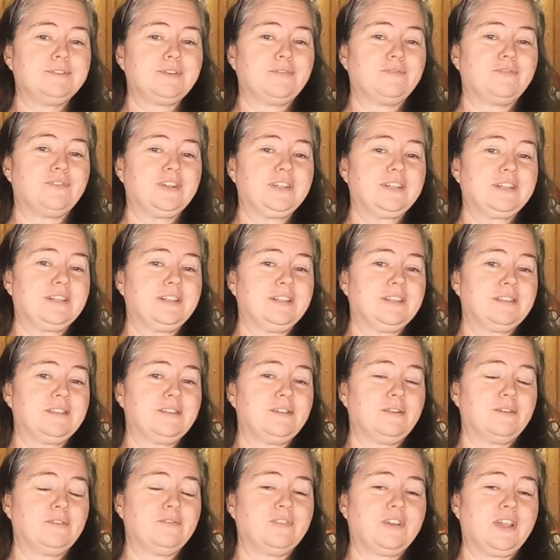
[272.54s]
don't forget to click
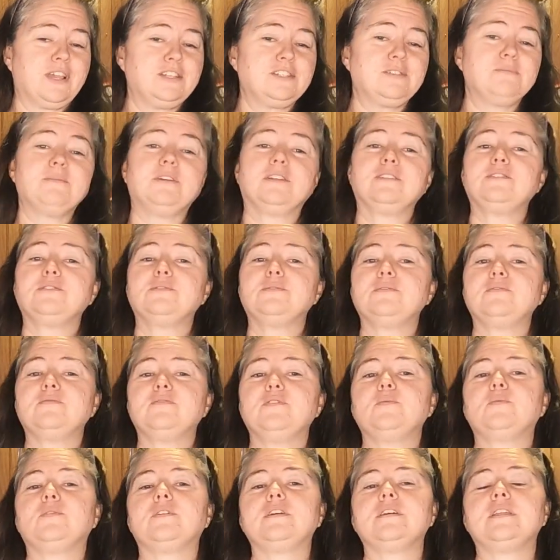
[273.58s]
the notification bell too
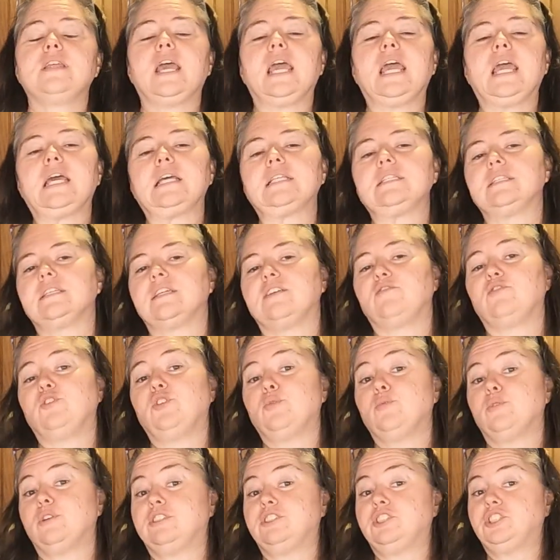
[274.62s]
if you want. And if
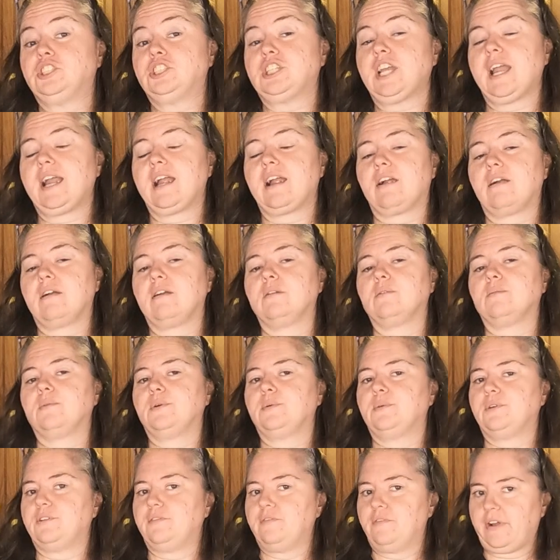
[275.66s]
you would share,
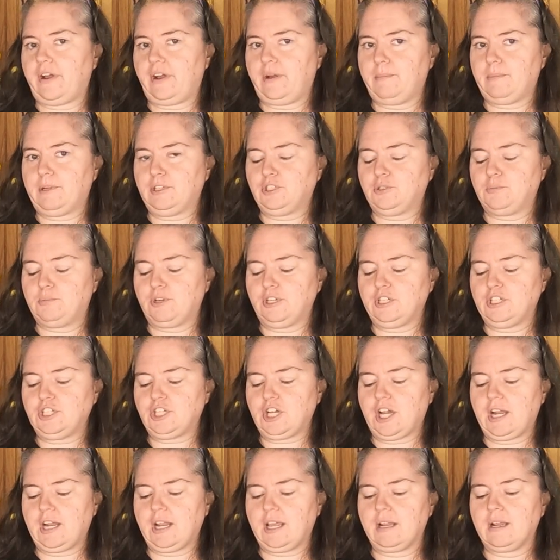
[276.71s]
we would very much
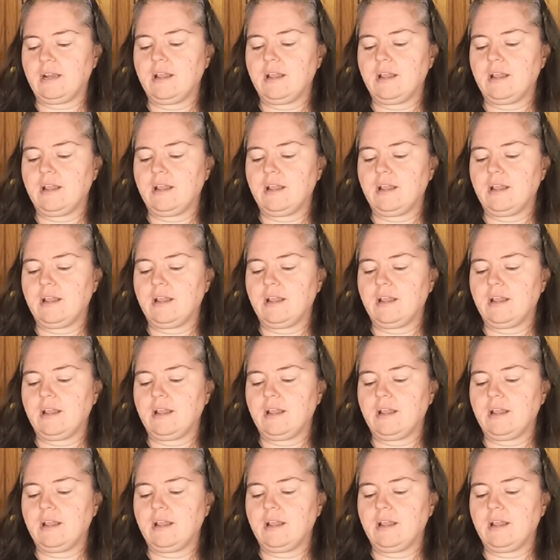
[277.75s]
appreciate